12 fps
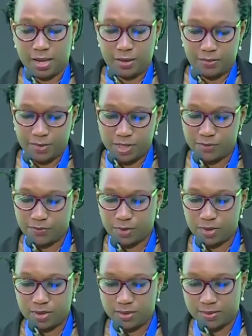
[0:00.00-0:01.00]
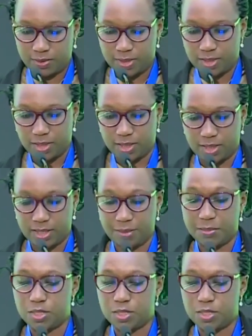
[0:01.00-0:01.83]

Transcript: First of all, uh, let me